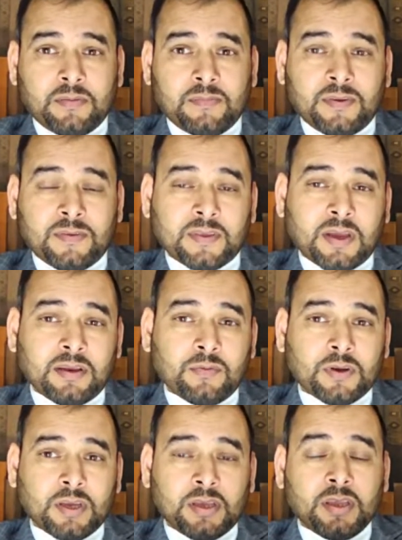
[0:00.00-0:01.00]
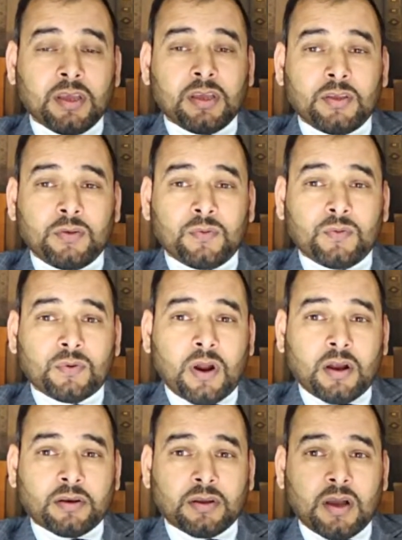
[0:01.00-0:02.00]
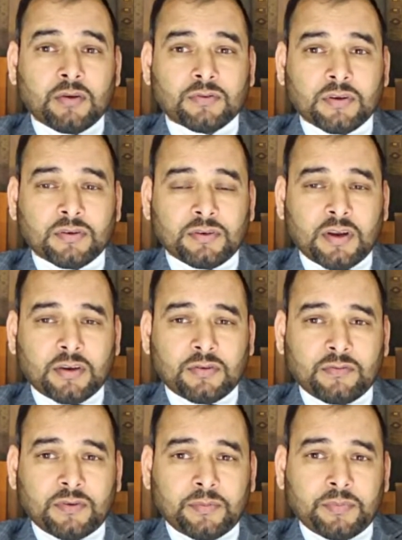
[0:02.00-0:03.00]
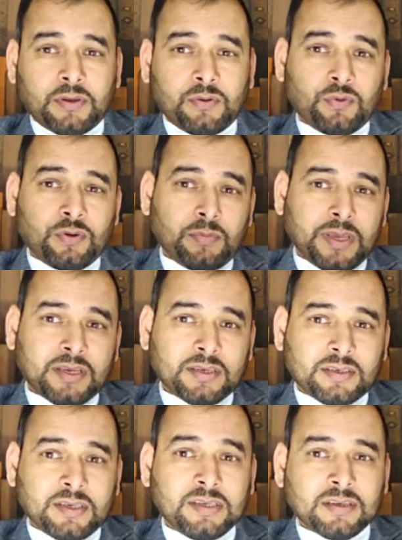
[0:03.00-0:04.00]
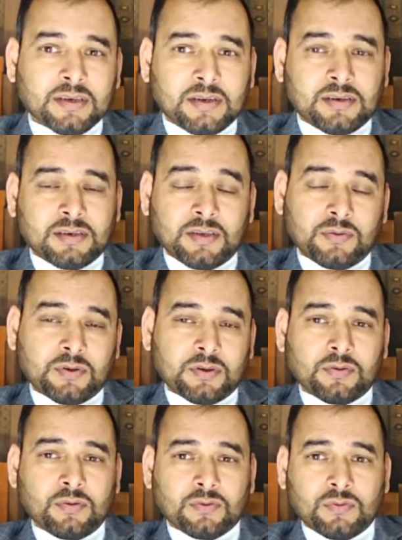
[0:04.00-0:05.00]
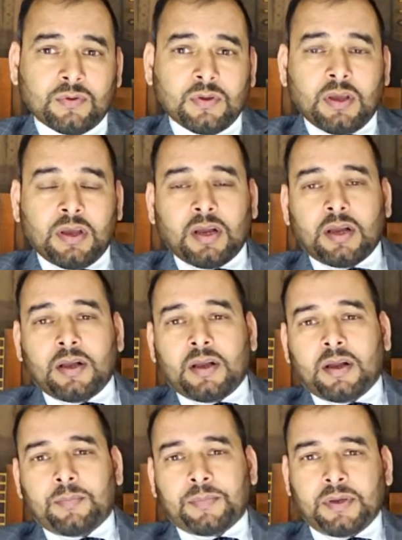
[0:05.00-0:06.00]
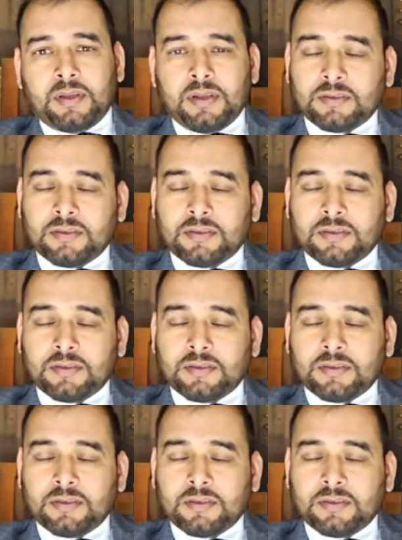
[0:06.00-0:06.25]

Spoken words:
decide, okay, you on out-country right of appeal, will make it in-country and you can go to appeal.